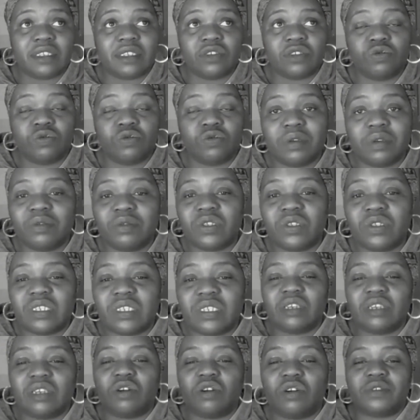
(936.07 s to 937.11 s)
you'll be able to see
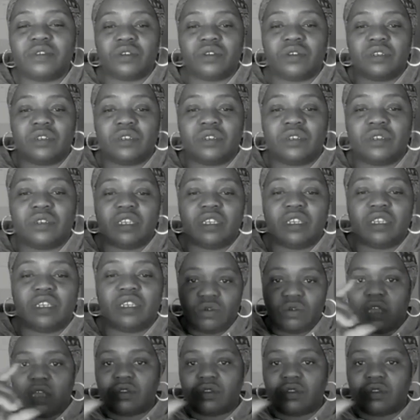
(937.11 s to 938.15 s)
the option if you
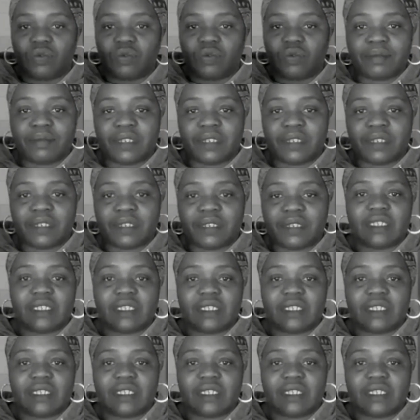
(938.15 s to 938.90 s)
are on the website